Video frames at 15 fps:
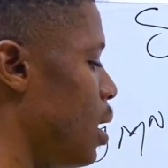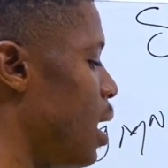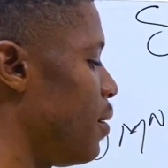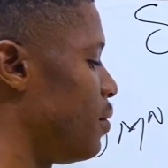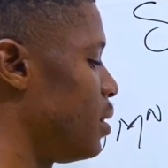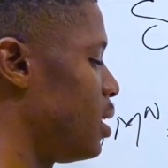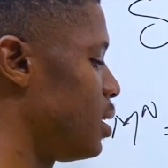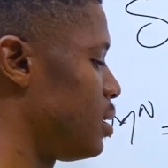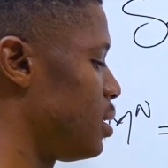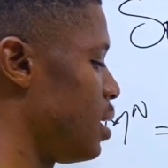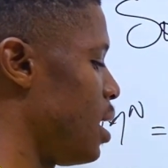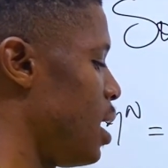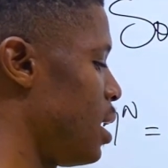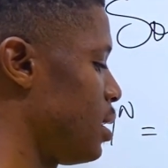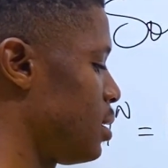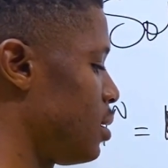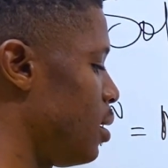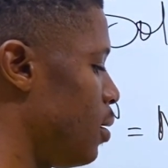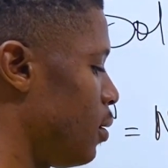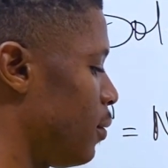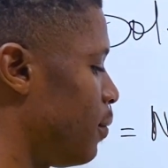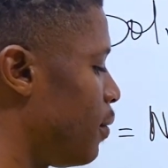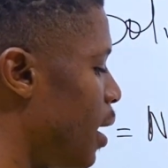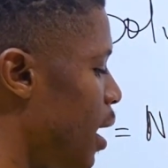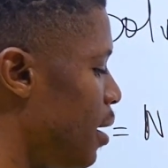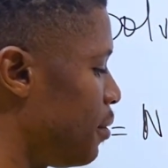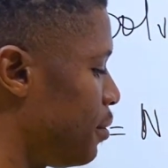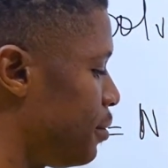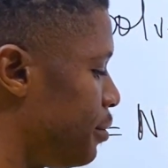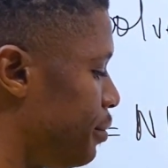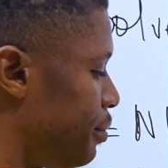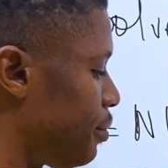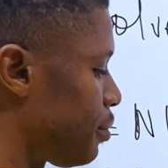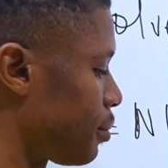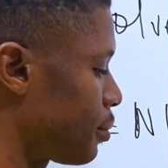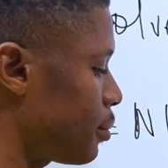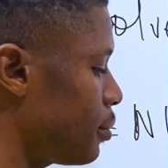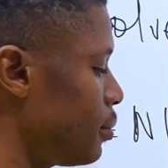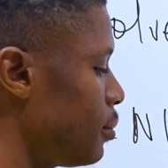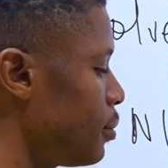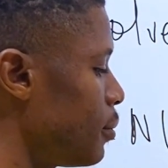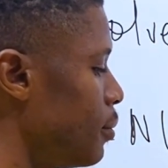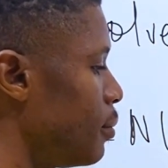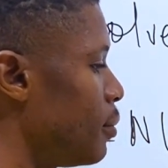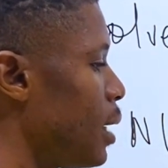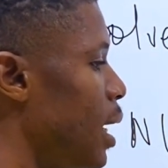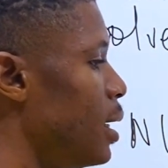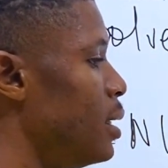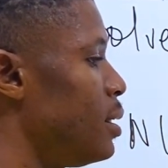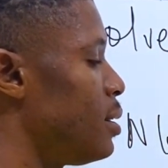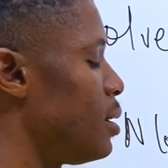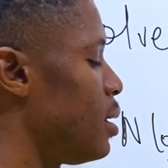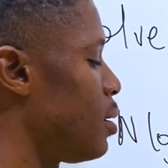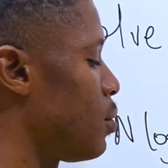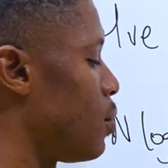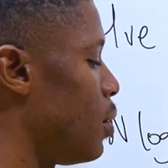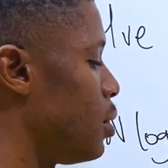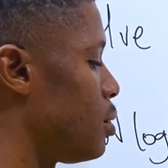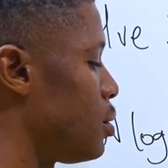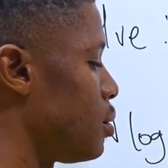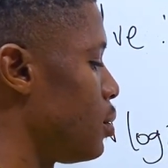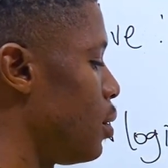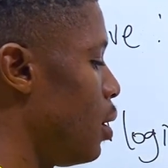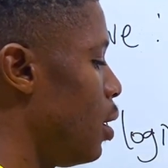you have it as x log 5 is equal to